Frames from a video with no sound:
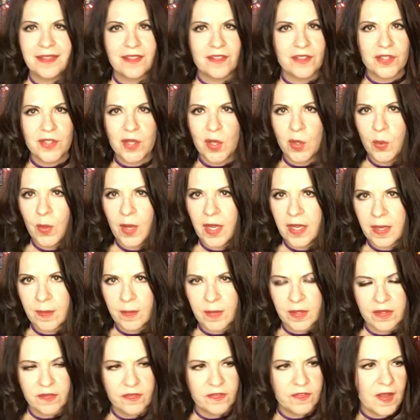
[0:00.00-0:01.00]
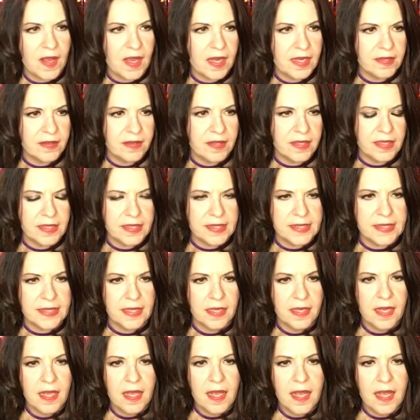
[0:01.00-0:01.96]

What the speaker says: there's no way I'm going to find this.